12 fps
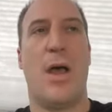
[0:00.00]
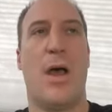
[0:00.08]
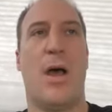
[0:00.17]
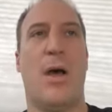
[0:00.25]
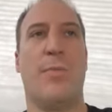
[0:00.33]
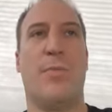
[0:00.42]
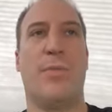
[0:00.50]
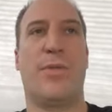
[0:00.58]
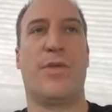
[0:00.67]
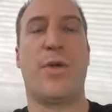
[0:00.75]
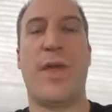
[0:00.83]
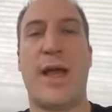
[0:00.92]
Um,
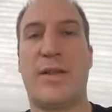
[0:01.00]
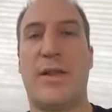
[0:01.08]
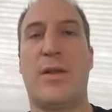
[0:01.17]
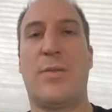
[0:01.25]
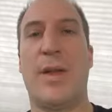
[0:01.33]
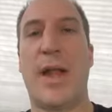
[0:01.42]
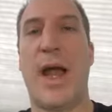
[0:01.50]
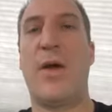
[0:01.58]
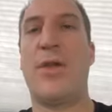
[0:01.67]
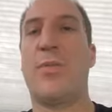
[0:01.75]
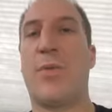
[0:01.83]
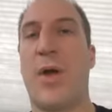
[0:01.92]
so that's a little bit how
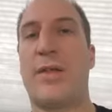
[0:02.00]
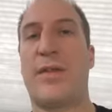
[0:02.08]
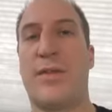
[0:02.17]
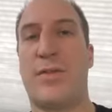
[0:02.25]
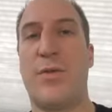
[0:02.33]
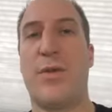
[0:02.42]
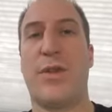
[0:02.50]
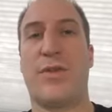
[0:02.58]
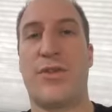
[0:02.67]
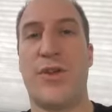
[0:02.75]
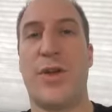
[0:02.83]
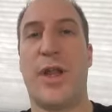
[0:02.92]
you process through this
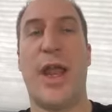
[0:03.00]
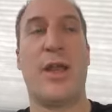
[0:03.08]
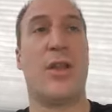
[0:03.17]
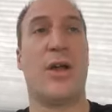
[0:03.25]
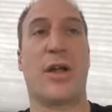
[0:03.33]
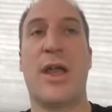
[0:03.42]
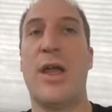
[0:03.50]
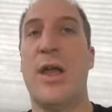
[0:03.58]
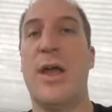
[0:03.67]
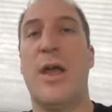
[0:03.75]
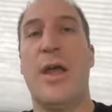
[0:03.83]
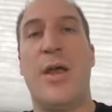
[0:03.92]
journey. And look,
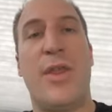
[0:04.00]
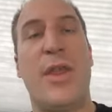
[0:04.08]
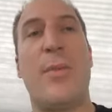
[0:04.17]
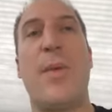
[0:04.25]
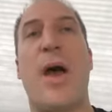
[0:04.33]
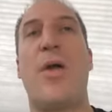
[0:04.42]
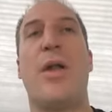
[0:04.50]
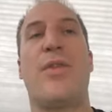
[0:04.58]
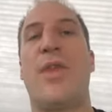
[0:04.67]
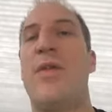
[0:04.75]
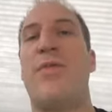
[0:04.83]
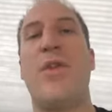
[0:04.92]
think about
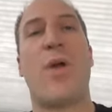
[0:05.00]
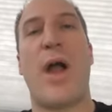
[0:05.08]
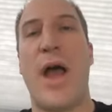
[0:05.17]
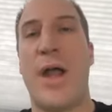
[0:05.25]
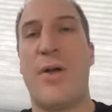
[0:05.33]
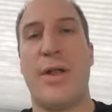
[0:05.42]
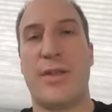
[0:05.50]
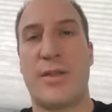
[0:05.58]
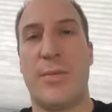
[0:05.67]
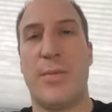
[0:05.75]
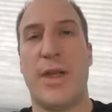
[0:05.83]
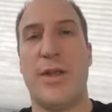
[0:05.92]
if you were hiring
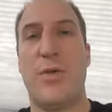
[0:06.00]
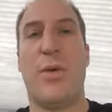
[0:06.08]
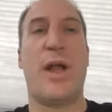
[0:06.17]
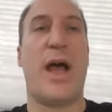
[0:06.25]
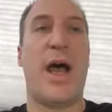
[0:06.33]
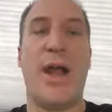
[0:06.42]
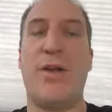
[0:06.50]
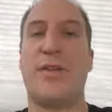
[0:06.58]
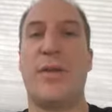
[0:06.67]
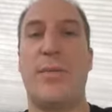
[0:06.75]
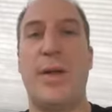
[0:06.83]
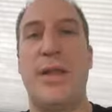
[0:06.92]
somebody. Do you want to hire
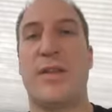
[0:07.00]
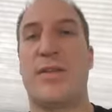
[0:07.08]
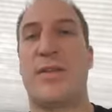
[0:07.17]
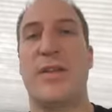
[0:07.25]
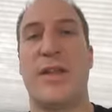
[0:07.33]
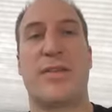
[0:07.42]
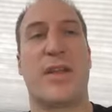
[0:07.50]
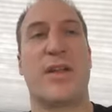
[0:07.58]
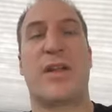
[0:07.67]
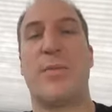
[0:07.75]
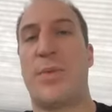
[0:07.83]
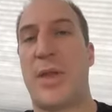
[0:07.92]
somebody that's that's going to
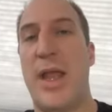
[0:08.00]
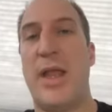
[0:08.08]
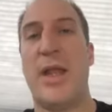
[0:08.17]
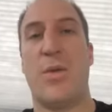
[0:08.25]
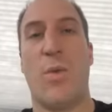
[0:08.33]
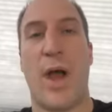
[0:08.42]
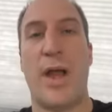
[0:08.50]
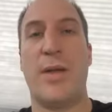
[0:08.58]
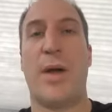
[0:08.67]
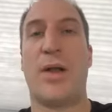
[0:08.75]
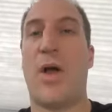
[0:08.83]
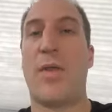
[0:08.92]
complain and whine
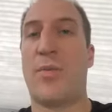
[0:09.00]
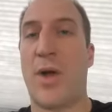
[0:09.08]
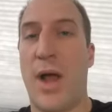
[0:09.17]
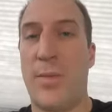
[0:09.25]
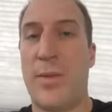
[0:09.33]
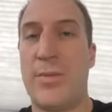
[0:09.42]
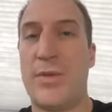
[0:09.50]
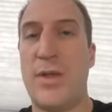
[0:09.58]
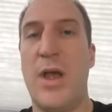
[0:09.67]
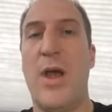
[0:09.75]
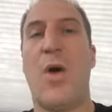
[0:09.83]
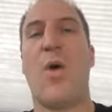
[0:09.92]
about all the problems,
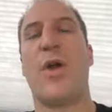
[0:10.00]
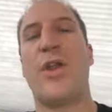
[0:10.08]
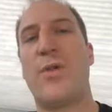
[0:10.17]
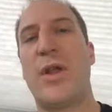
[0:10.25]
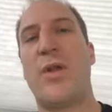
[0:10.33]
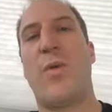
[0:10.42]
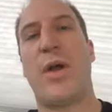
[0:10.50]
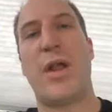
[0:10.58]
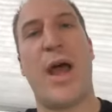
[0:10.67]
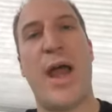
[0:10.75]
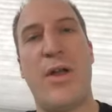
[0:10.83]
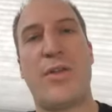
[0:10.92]
or are you going to want
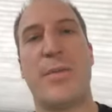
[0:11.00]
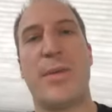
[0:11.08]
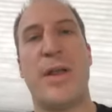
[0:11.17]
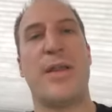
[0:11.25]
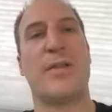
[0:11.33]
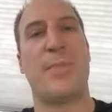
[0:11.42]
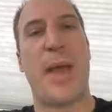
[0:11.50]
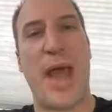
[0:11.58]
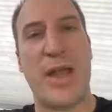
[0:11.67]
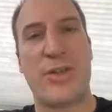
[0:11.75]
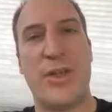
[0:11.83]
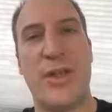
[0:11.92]
to hire somebody that's
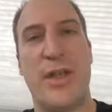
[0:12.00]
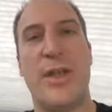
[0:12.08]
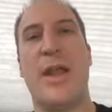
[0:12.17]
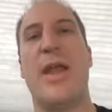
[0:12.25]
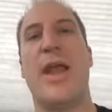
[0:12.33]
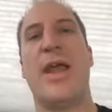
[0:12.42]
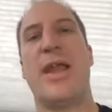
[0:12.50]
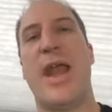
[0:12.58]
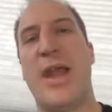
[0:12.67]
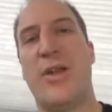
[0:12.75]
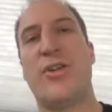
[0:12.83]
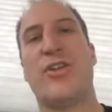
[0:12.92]
passionate and
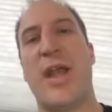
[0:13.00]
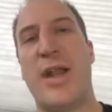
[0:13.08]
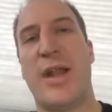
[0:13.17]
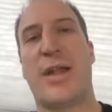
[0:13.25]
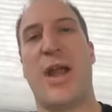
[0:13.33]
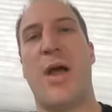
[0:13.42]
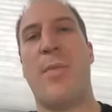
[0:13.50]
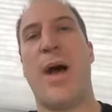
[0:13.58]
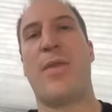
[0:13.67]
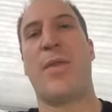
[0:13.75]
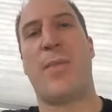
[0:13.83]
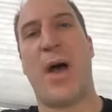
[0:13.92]
energetic
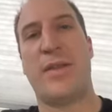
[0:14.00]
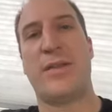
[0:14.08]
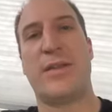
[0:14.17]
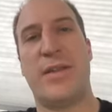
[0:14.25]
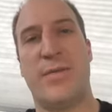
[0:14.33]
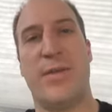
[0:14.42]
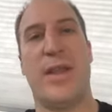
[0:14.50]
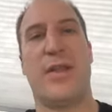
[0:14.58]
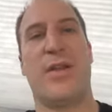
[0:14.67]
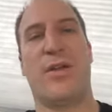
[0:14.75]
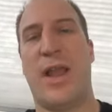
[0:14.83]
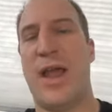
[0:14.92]
about the positivity in
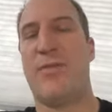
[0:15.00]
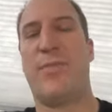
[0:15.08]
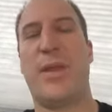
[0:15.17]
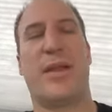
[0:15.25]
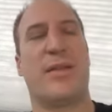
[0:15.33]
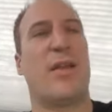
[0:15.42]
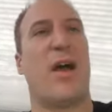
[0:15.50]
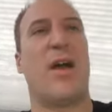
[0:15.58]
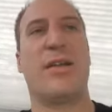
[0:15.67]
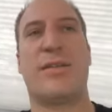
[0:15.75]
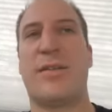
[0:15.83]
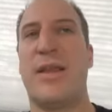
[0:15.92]
their life. Because
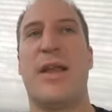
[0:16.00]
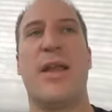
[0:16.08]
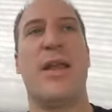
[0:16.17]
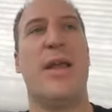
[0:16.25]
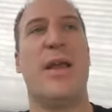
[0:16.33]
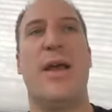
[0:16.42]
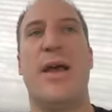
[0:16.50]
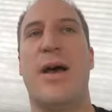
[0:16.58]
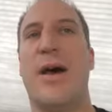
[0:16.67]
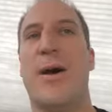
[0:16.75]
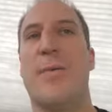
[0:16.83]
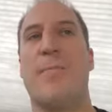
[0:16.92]
honestly,
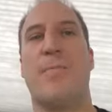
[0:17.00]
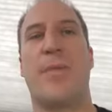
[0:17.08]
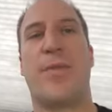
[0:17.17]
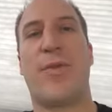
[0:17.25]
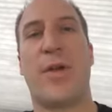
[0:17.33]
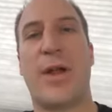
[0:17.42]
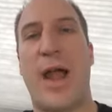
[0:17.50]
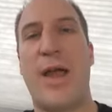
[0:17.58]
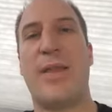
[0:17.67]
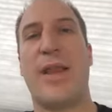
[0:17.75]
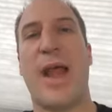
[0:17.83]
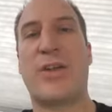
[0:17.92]
um, for a guy
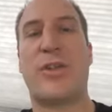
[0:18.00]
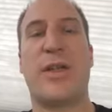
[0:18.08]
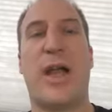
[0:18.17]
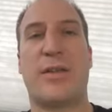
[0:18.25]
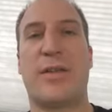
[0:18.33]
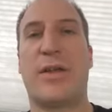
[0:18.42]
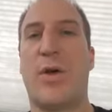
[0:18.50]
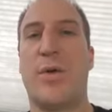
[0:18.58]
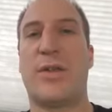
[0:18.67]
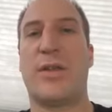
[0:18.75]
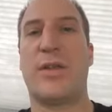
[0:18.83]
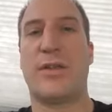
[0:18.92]
that actually got to go
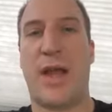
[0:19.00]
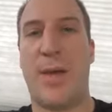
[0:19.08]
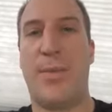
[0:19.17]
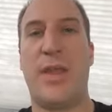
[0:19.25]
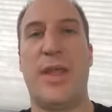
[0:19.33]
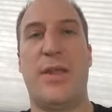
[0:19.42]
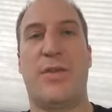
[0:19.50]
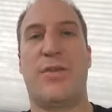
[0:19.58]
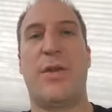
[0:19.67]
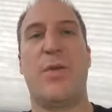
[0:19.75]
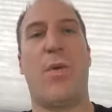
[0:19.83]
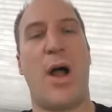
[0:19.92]
to the top of the
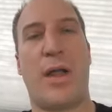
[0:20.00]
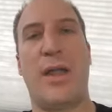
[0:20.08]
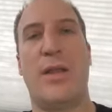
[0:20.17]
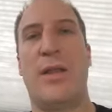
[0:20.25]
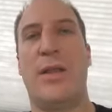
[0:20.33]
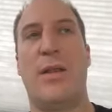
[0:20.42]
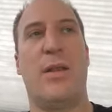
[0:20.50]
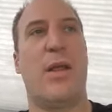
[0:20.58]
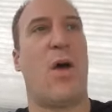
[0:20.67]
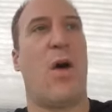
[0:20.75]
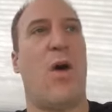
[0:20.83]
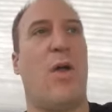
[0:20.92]
industry, walk in the
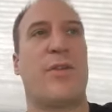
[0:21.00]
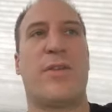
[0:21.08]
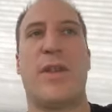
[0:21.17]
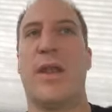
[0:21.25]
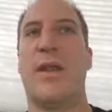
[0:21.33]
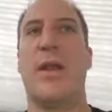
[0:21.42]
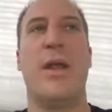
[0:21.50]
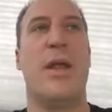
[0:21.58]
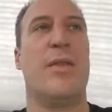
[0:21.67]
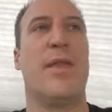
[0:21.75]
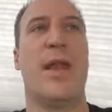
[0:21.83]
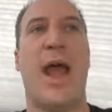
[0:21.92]
halls that
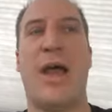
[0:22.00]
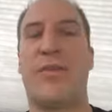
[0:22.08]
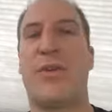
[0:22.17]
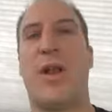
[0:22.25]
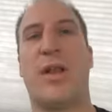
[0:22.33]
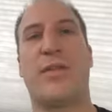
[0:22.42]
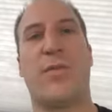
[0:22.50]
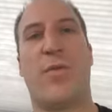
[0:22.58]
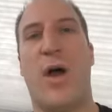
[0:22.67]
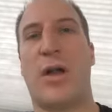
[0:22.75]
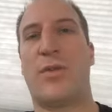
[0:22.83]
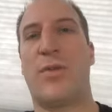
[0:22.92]
that astronauts have
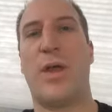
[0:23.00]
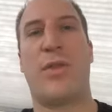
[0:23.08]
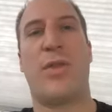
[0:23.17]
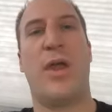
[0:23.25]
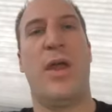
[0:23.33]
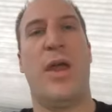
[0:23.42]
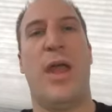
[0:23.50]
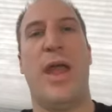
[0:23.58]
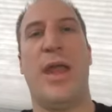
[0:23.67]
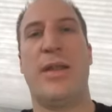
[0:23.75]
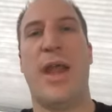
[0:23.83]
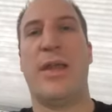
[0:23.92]
walked with,
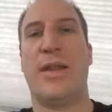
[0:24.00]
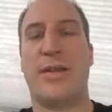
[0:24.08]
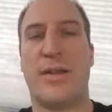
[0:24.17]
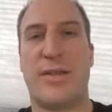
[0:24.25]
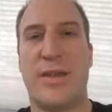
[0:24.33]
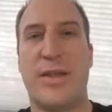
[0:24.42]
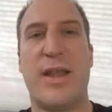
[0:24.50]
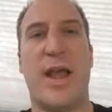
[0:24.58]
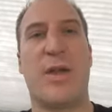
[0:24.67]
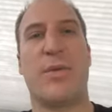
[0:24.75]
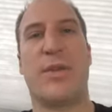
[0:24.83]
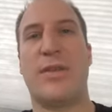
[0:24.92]
and and get to sit
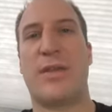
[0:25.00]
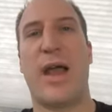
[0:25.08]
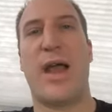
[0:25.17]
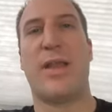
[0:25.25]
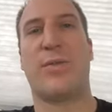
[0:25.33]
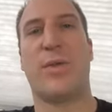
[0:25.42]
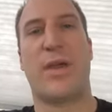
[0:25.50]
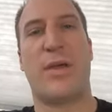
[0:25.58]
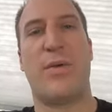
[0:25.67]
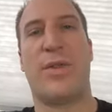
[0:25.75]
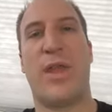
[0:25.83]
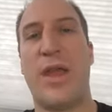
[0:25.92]
down with these guys with
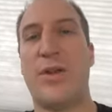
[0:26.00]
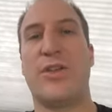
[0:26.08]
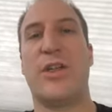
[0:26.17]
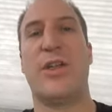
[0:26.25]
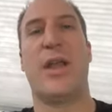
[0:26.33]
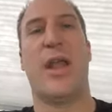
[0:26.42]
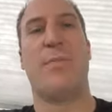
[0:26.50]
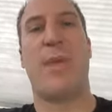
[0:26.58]
with energy and